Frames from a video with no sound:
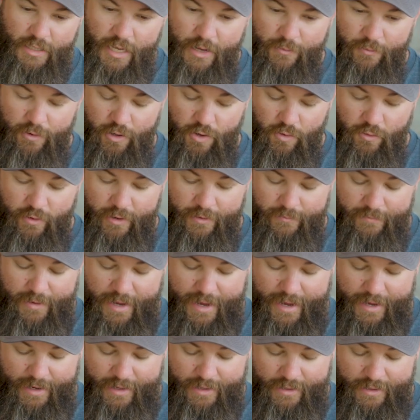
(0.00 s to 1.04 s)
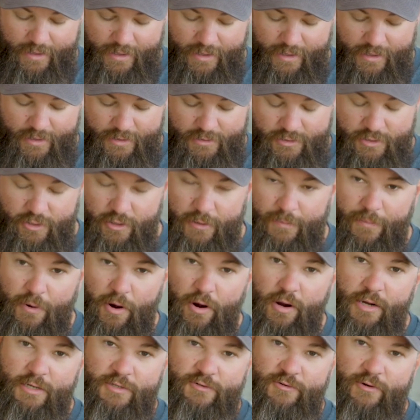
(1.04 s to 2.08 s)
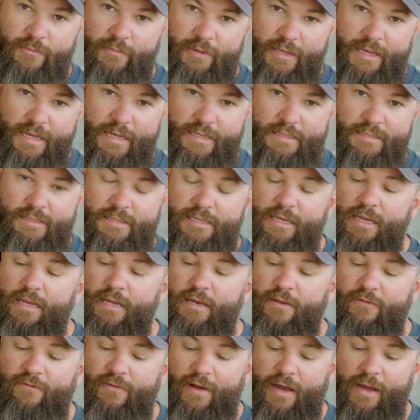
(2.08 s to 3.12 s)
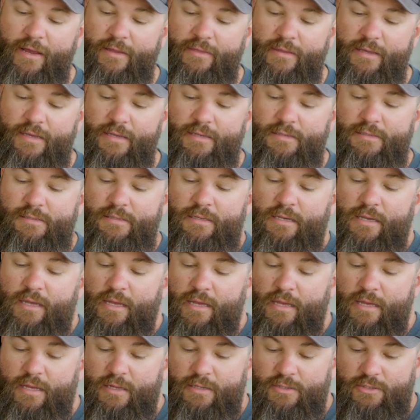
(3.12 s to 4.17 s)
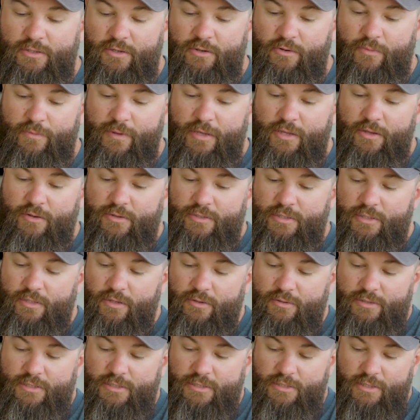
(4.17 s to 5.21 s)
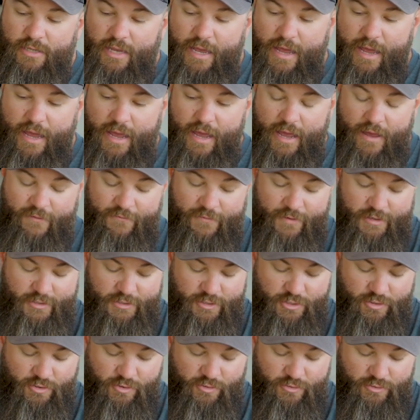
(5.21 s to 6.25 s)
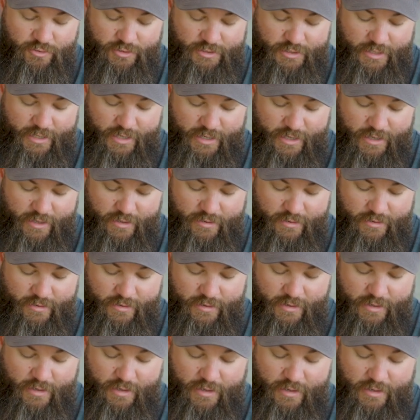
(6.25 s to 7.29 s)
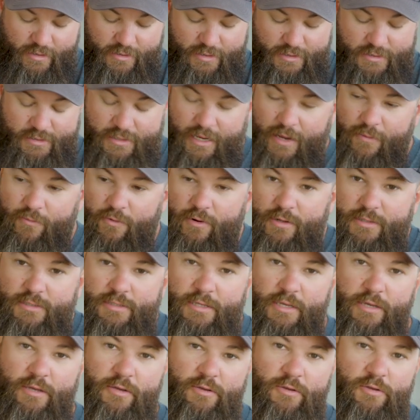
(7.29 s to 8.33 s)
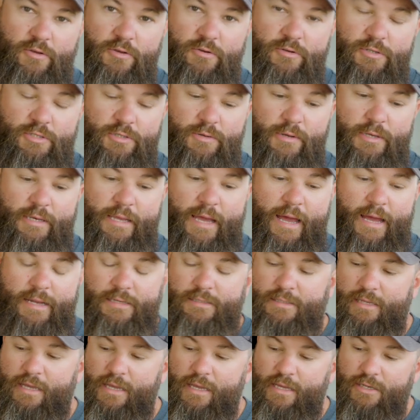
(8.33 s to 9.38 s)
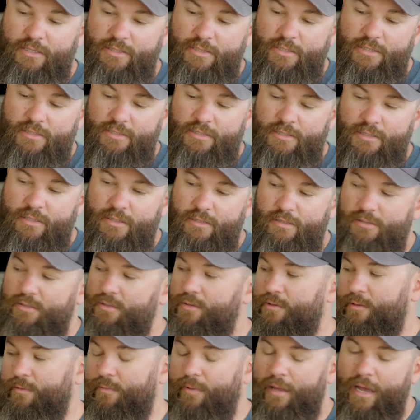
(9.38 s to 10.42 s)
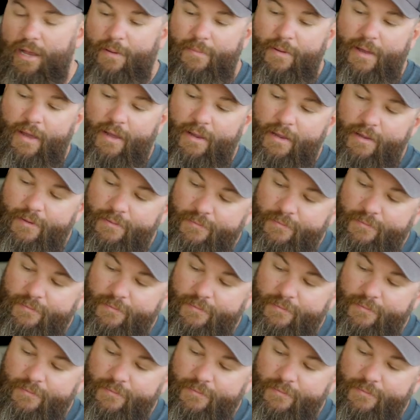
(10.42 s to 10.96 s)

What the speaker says: And we're going back to the parts from kit C to find these. So you'll be using those 1/2" screws again, the same ones that you use to attach the hinges to the BlackPack.